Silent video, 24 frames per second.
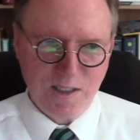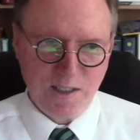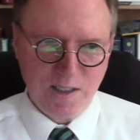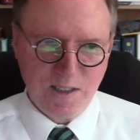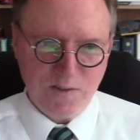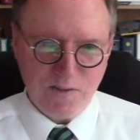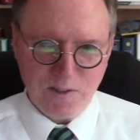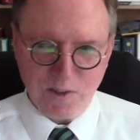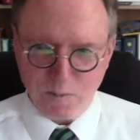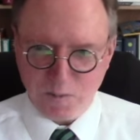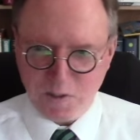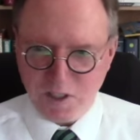
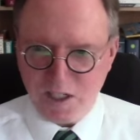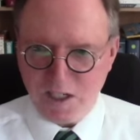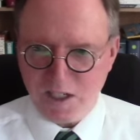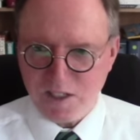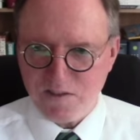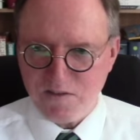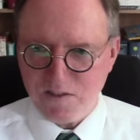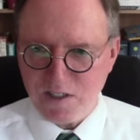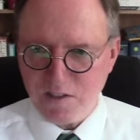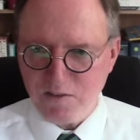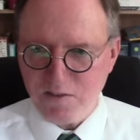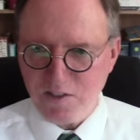from
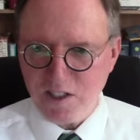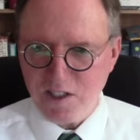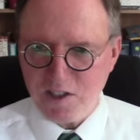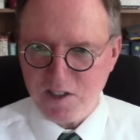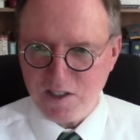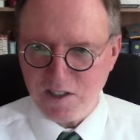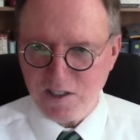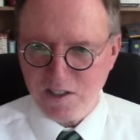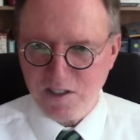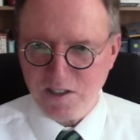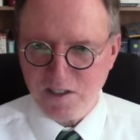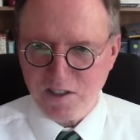God's
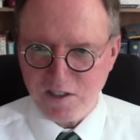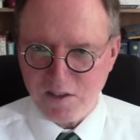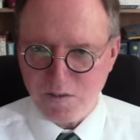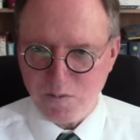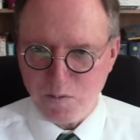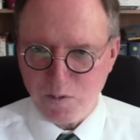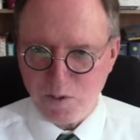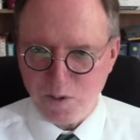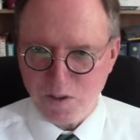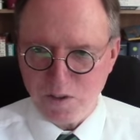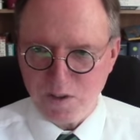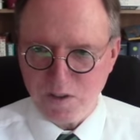revelation in His
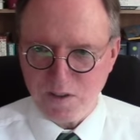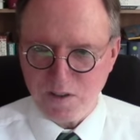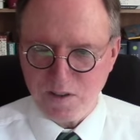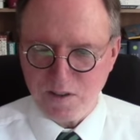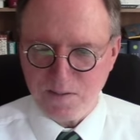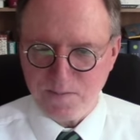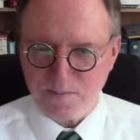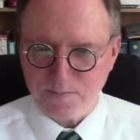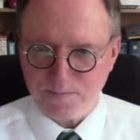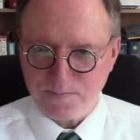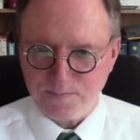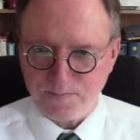Word.
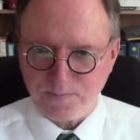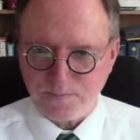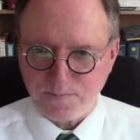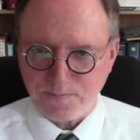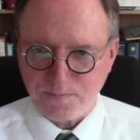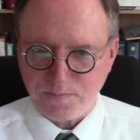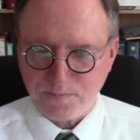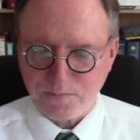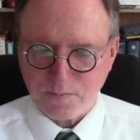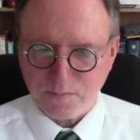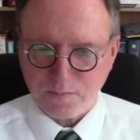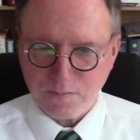
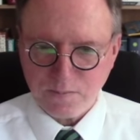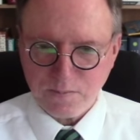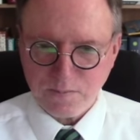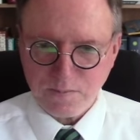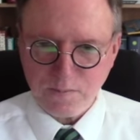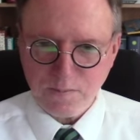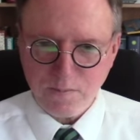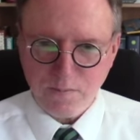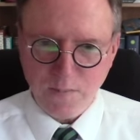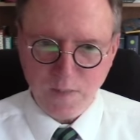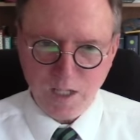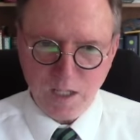
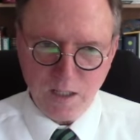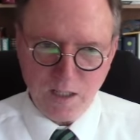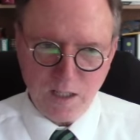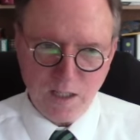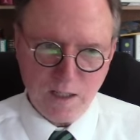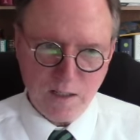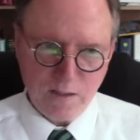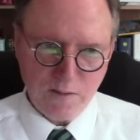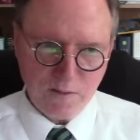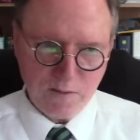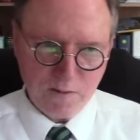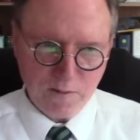
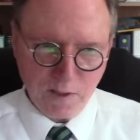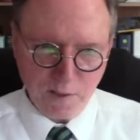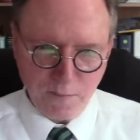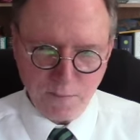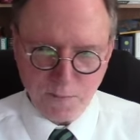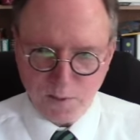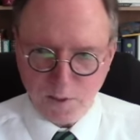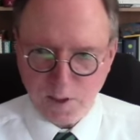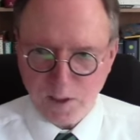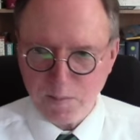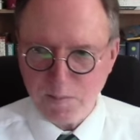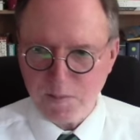Uh,
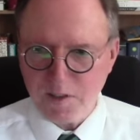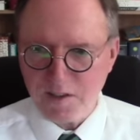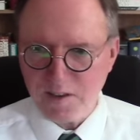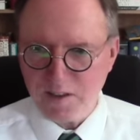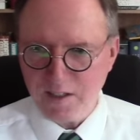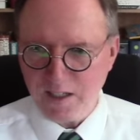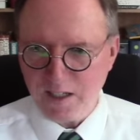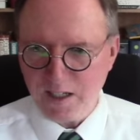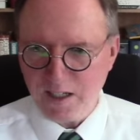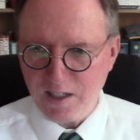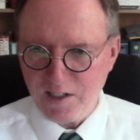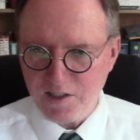Reformed
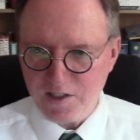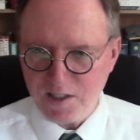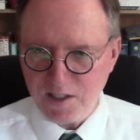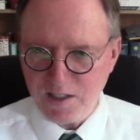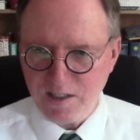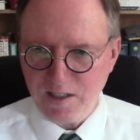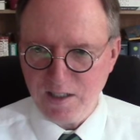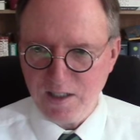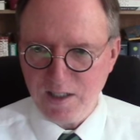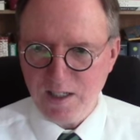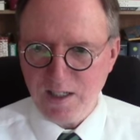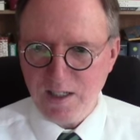
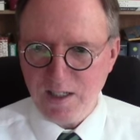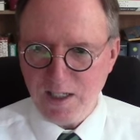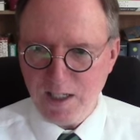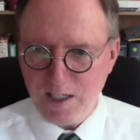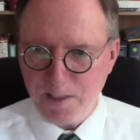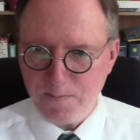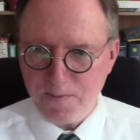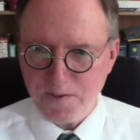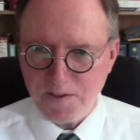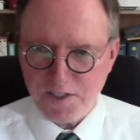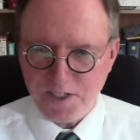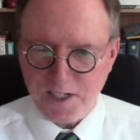theology
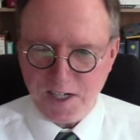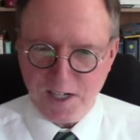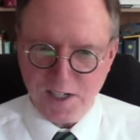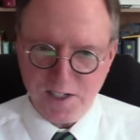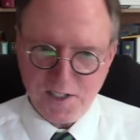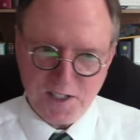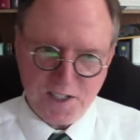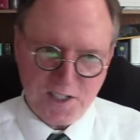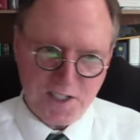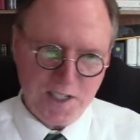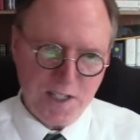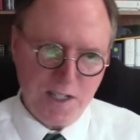
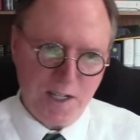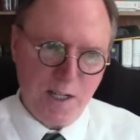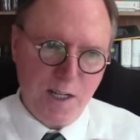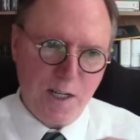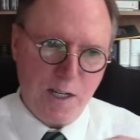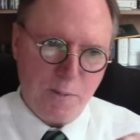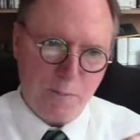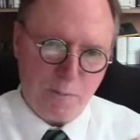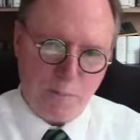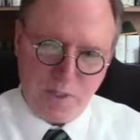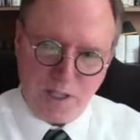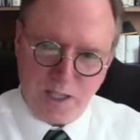emphasizes
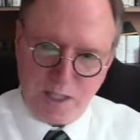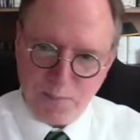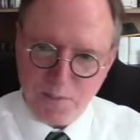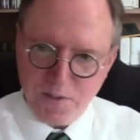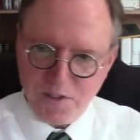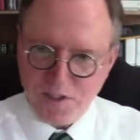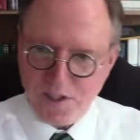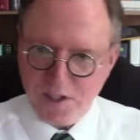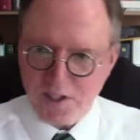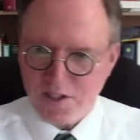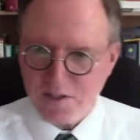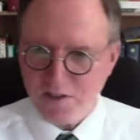
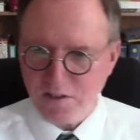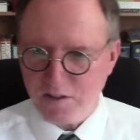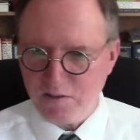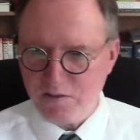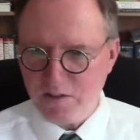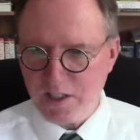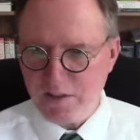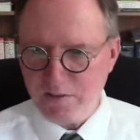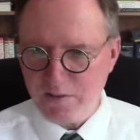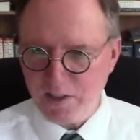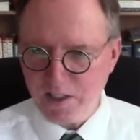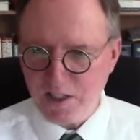propositional
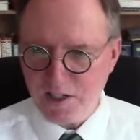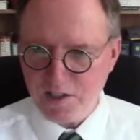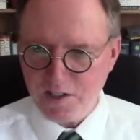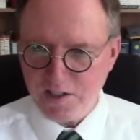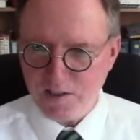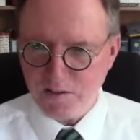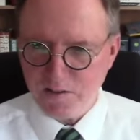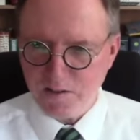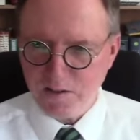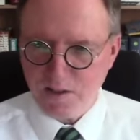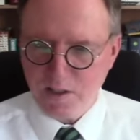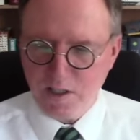
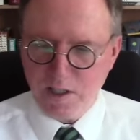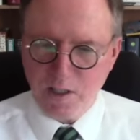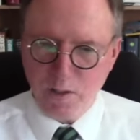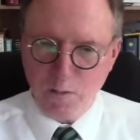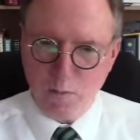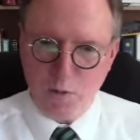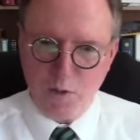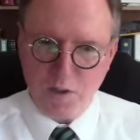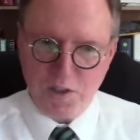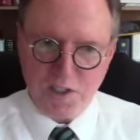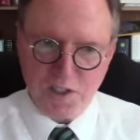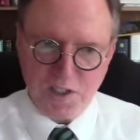revelation,
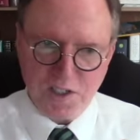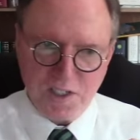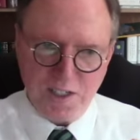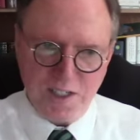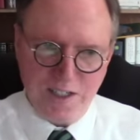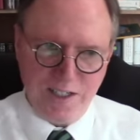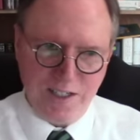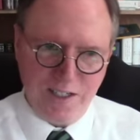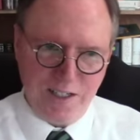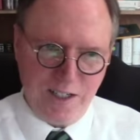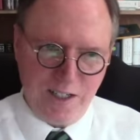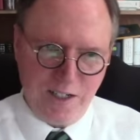which is
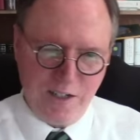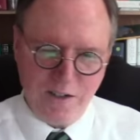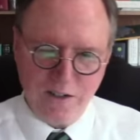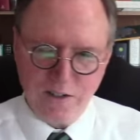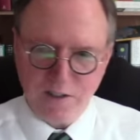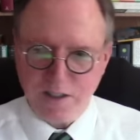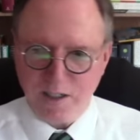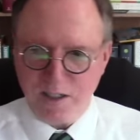inerrant